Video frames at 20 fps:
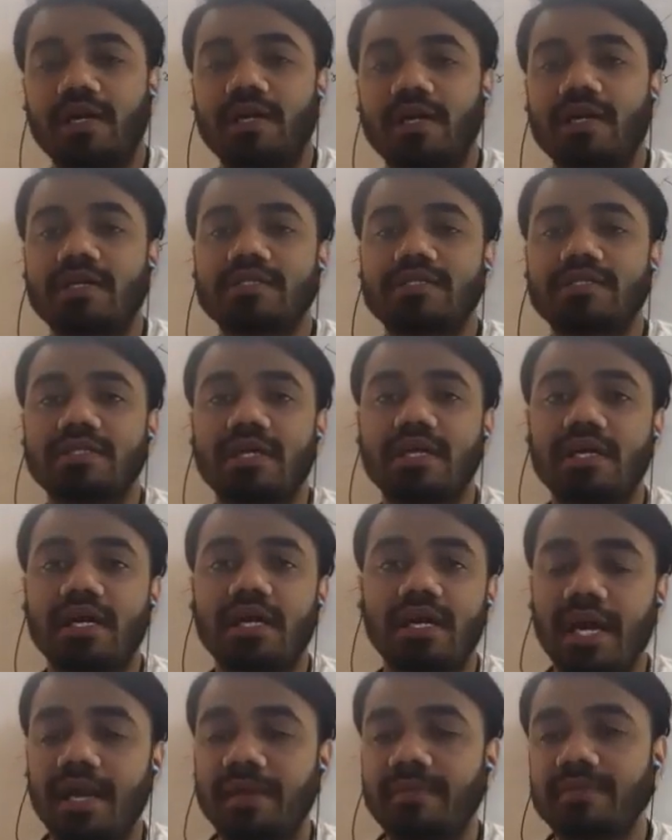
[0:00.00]
So
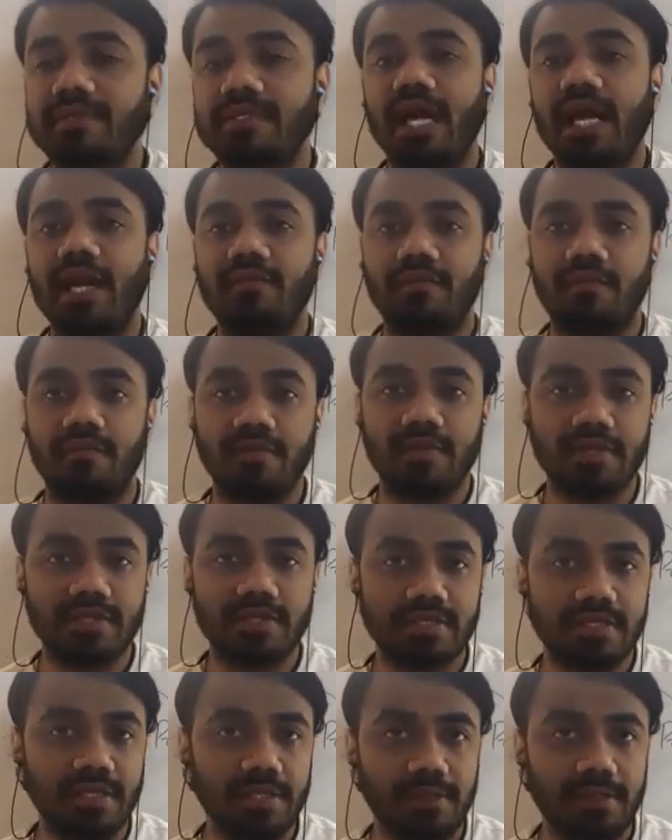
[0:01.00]
these muscles are grouped
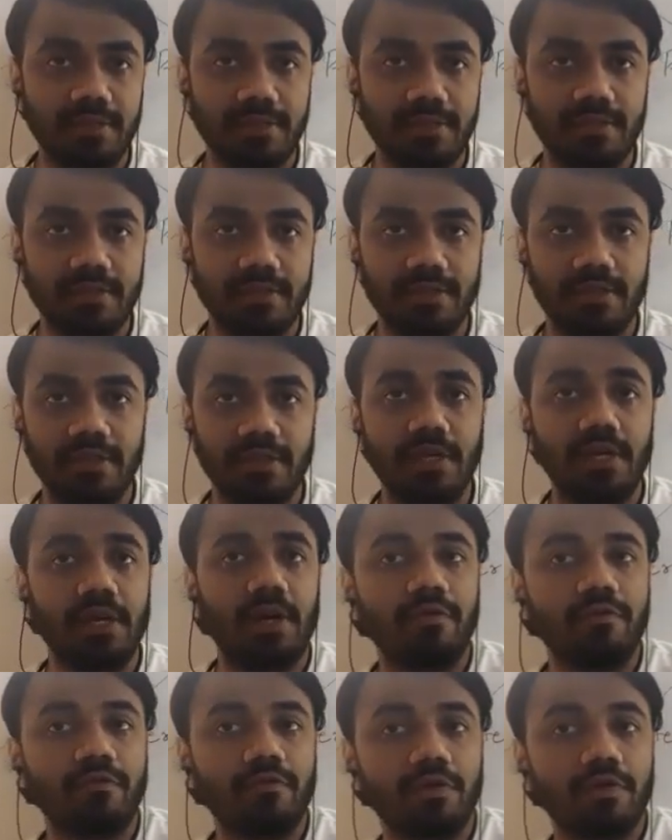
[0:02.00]
under certain
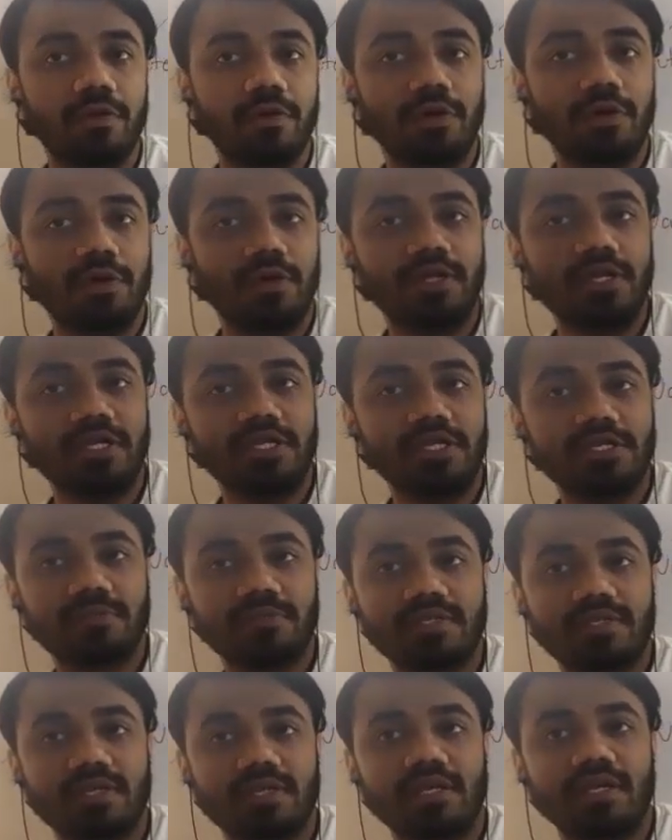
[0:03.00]
types that we will
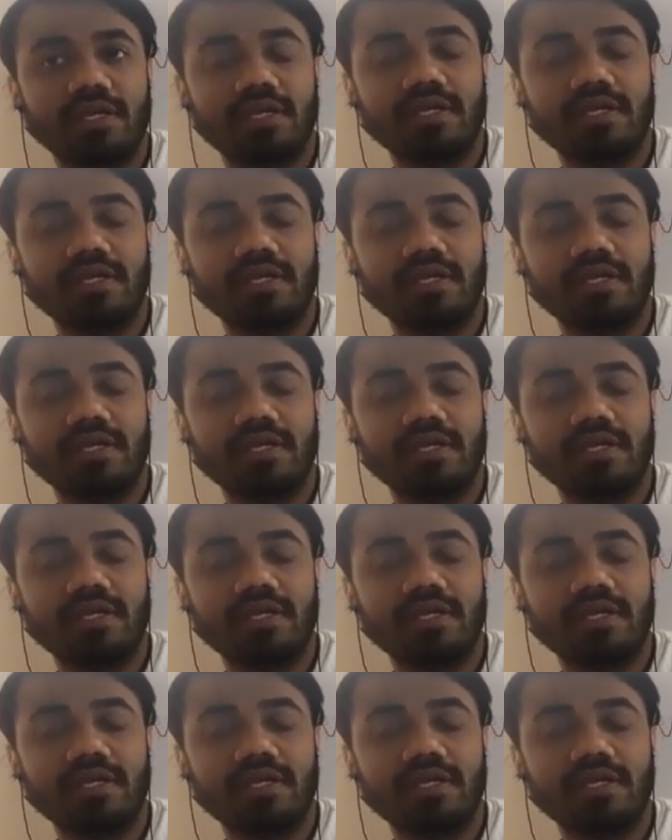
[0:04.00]
see.